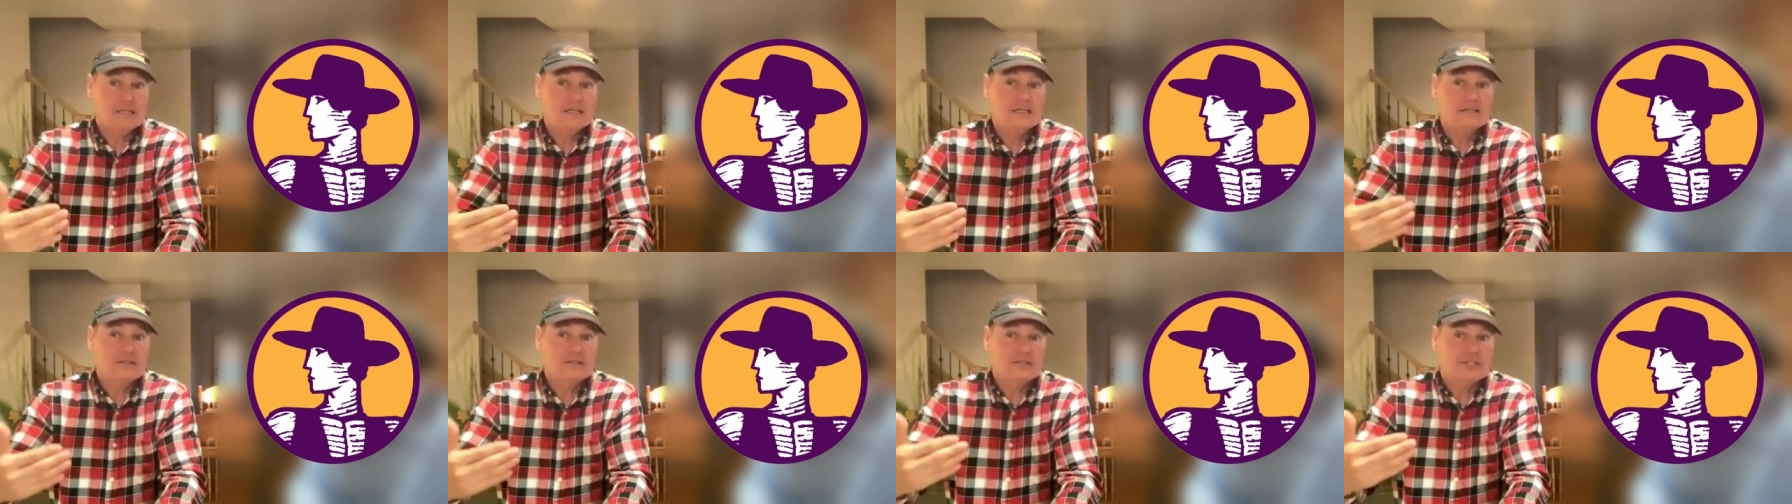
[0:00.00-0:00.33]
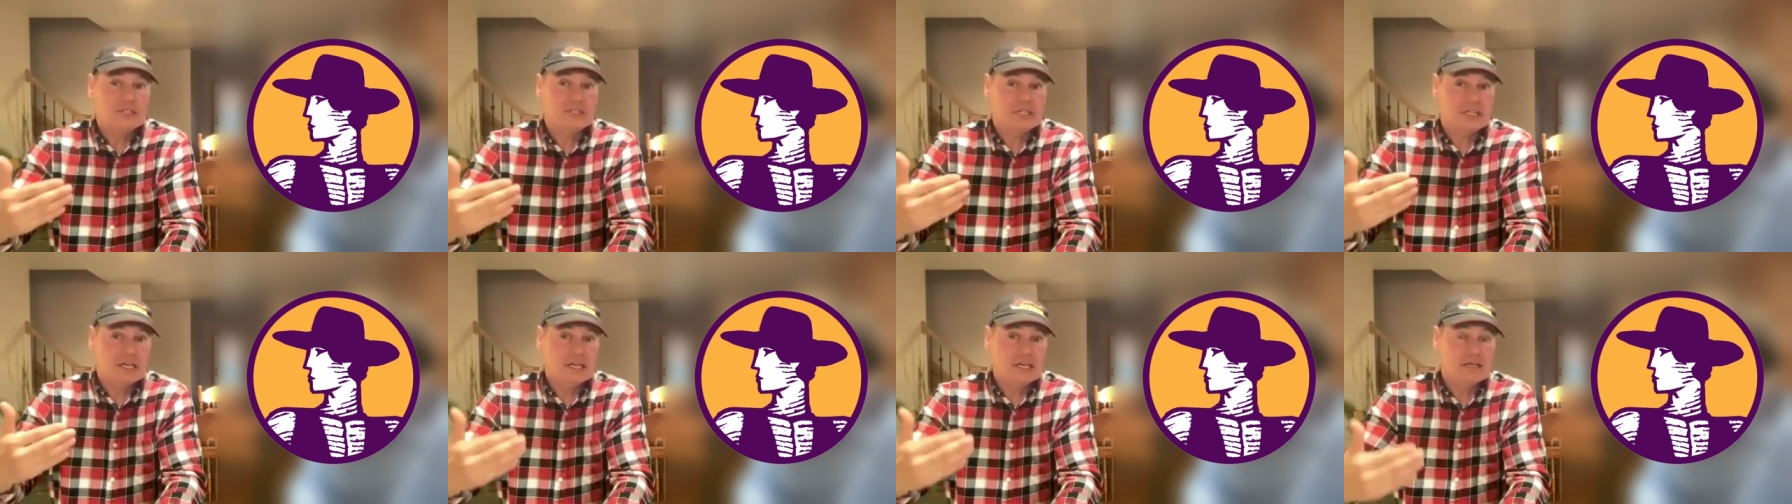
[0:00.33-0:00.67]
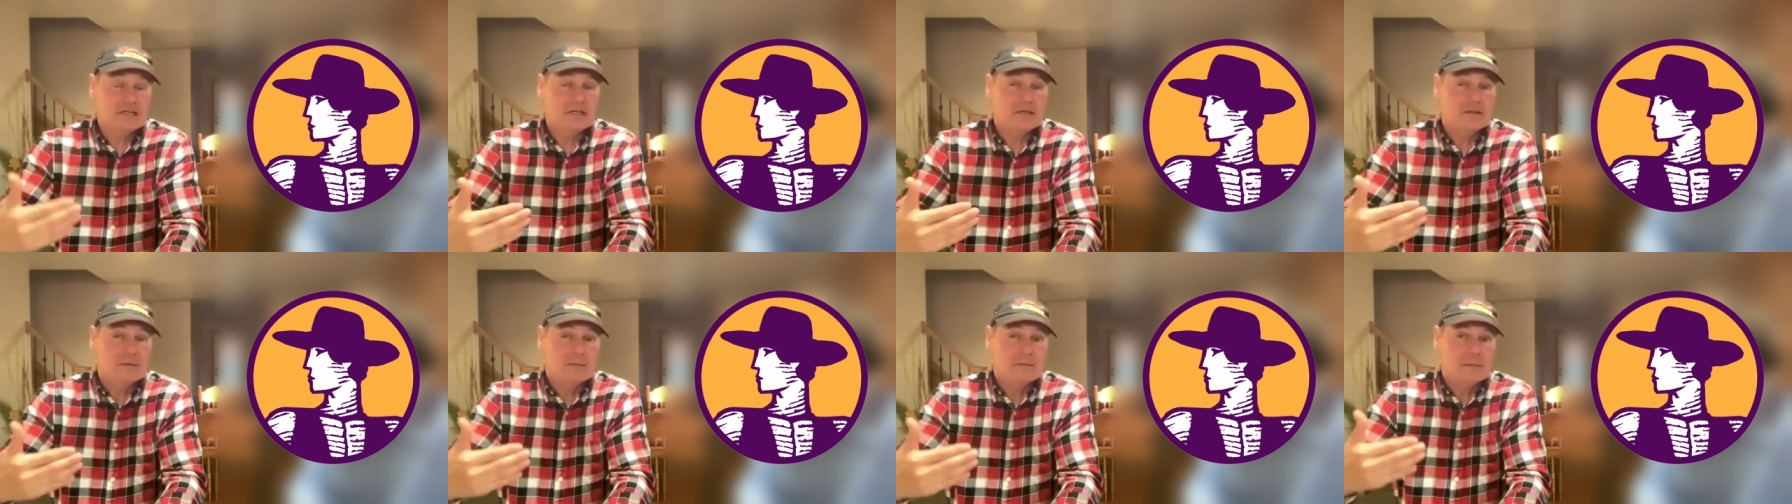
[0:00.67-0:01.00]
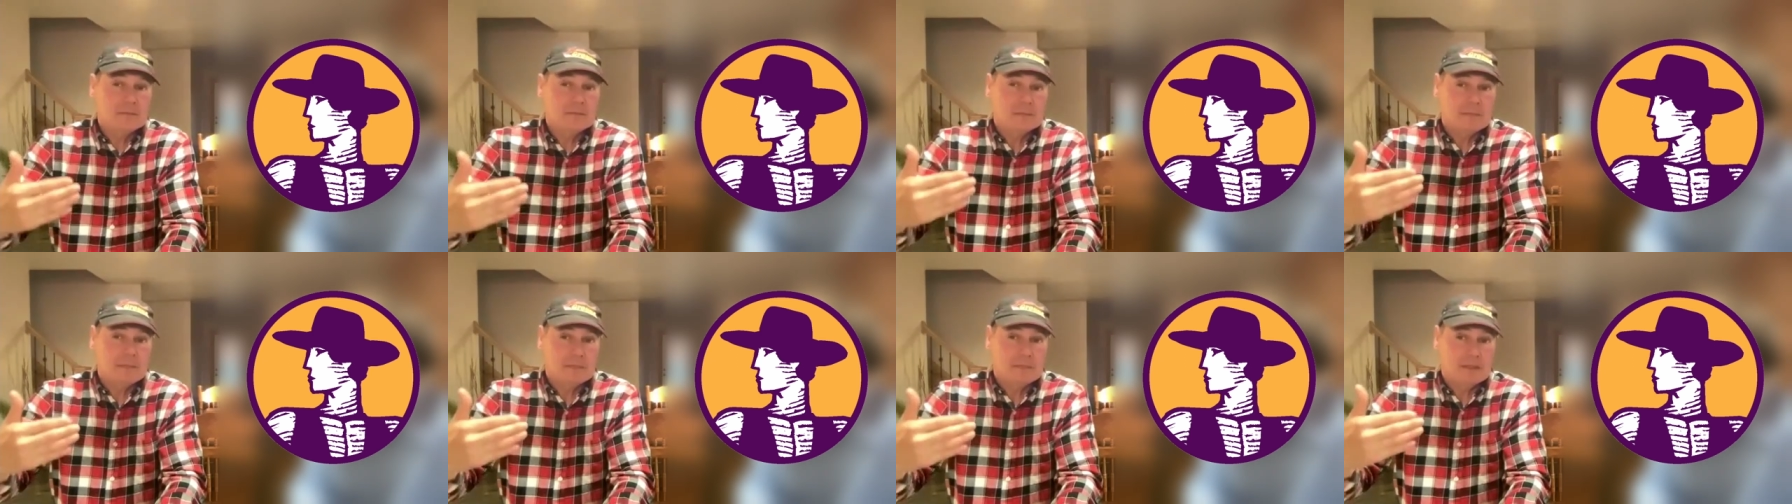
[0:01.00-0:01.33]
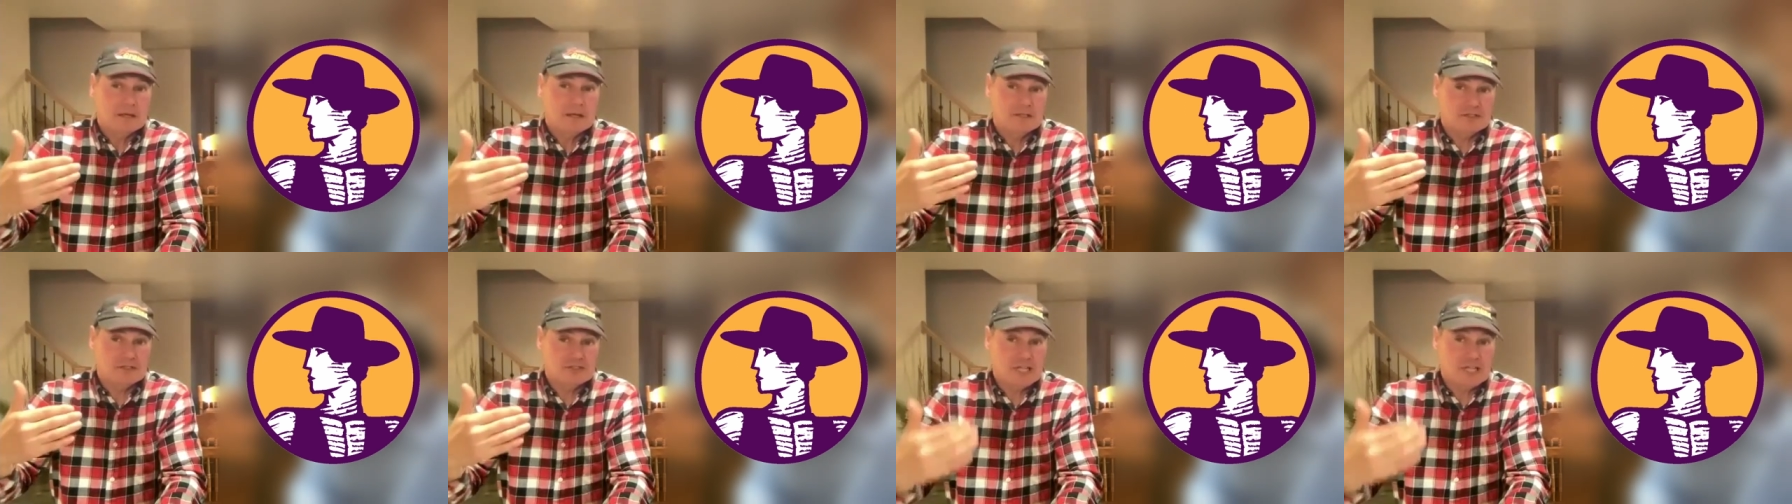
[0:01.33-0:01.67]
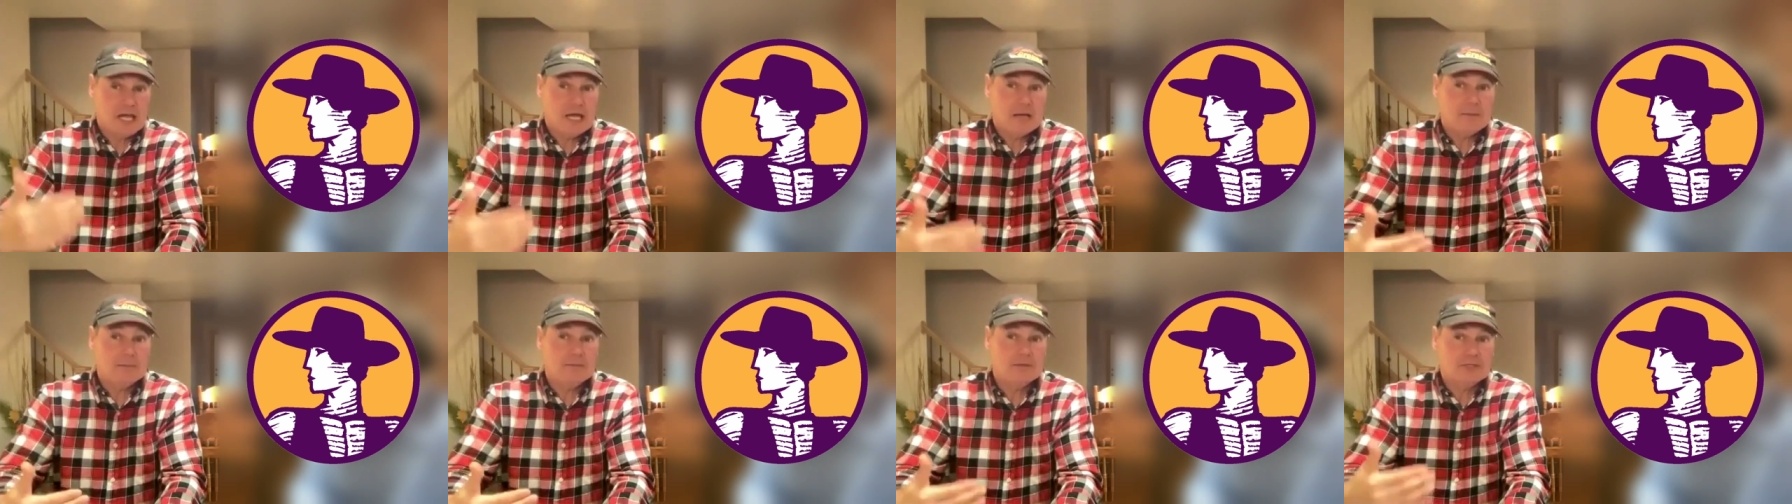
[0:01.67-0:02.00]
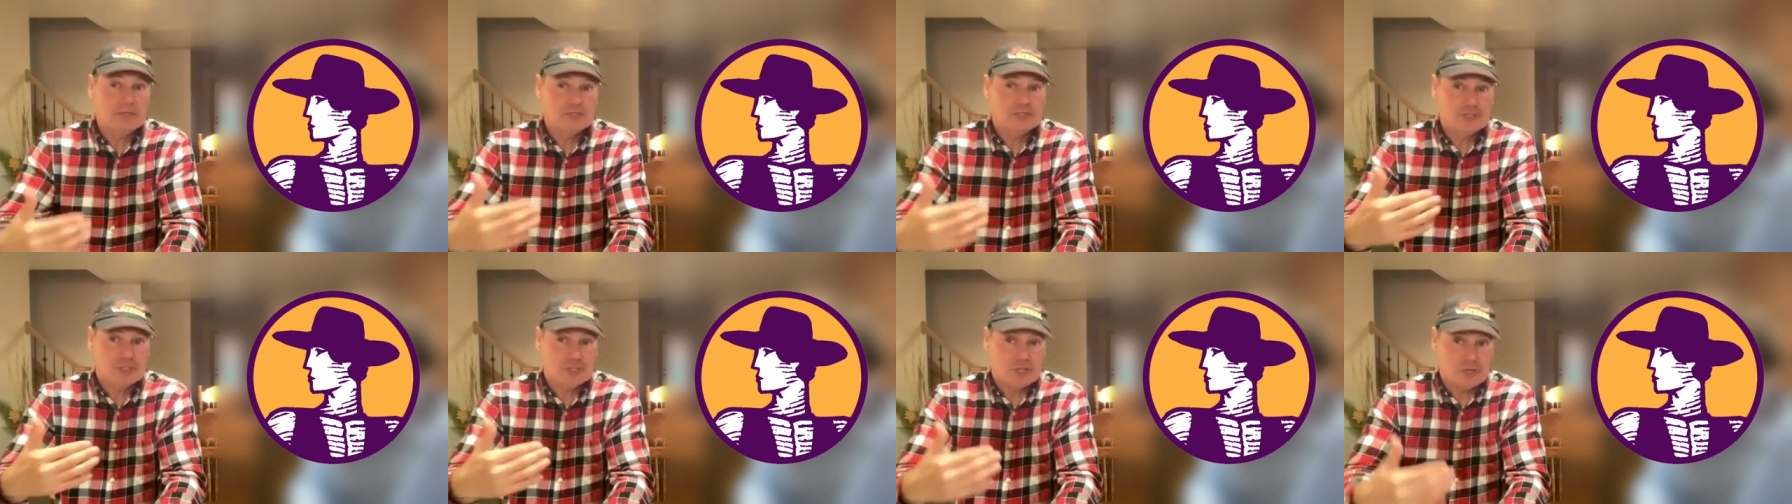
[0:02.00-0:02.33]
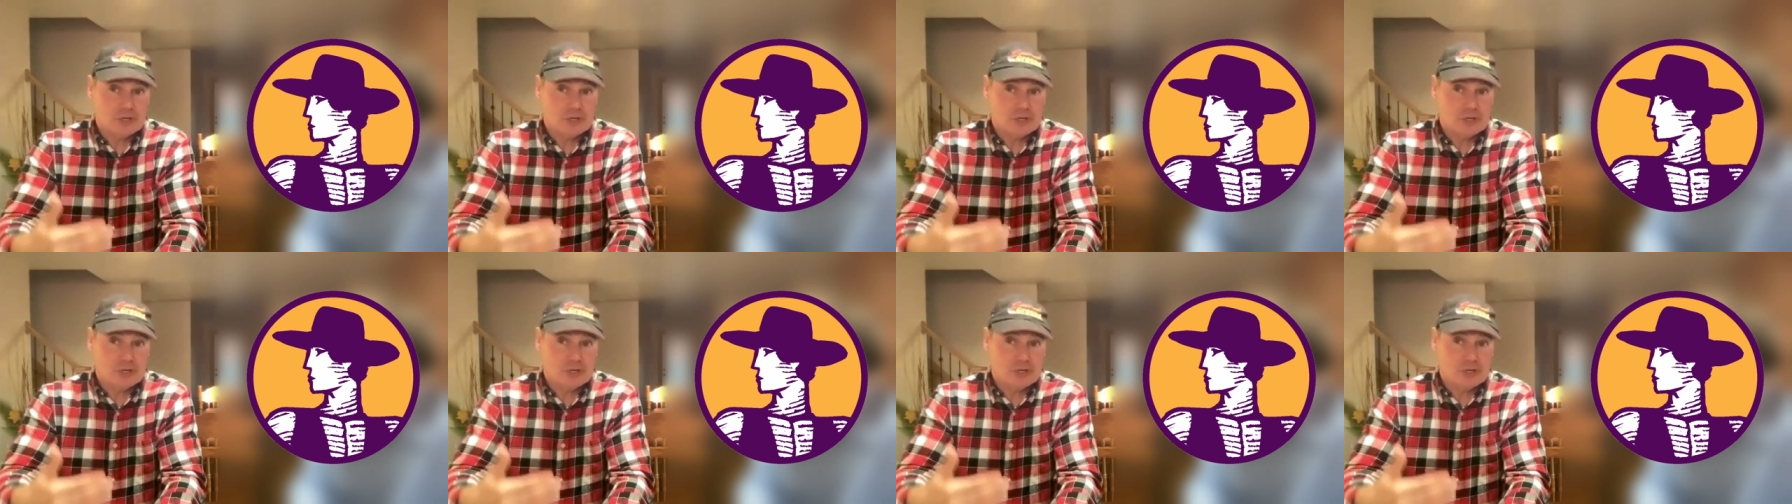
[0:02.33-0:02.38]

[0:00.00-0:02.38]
think to get established